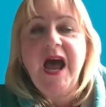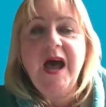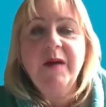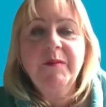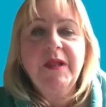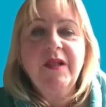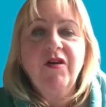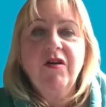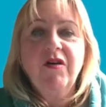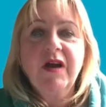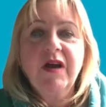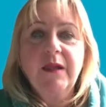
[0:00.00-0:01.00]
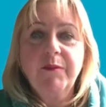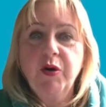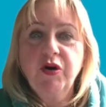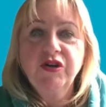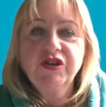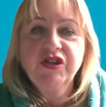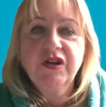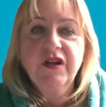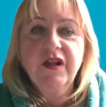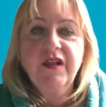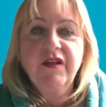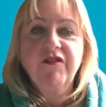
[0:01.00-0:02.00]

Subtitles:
apps or guest portals